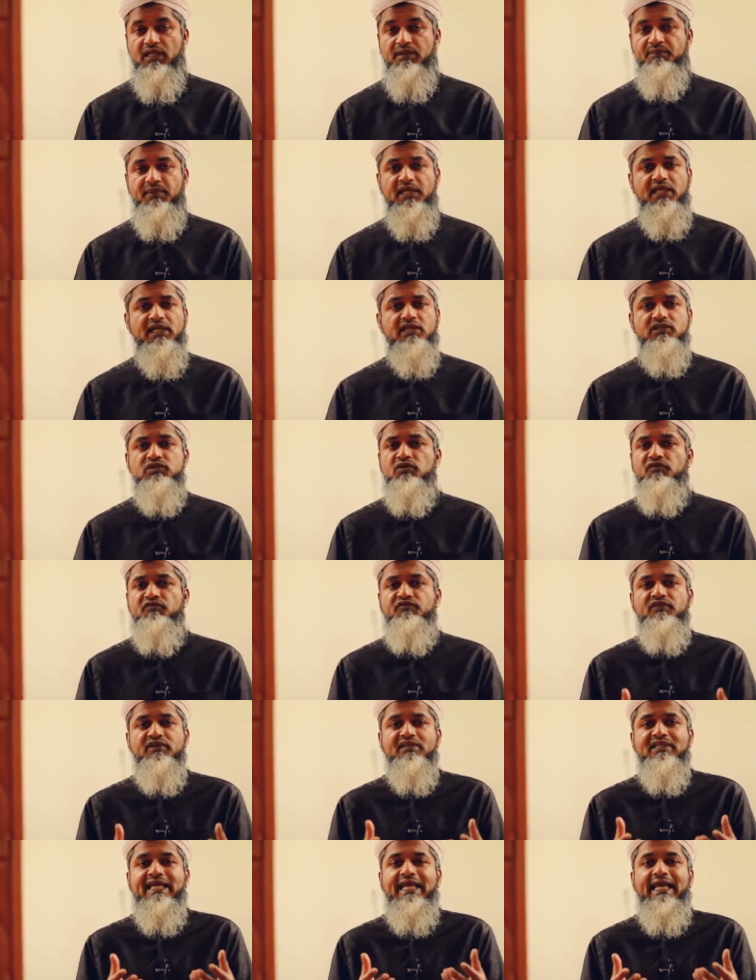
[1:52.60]
because you
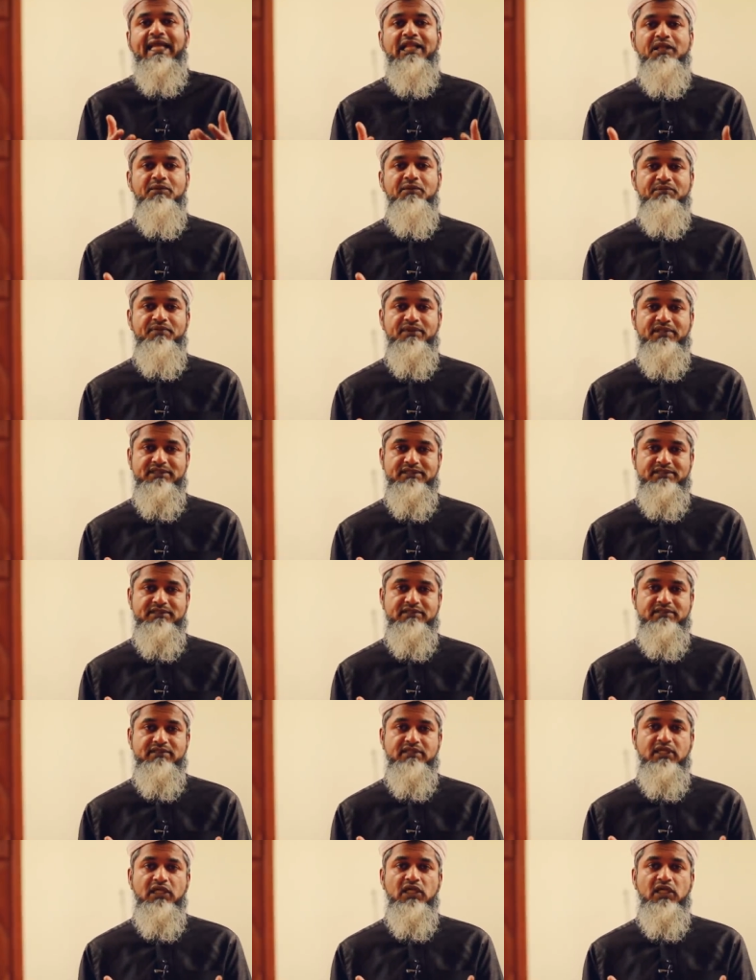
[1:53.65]
feel helpless.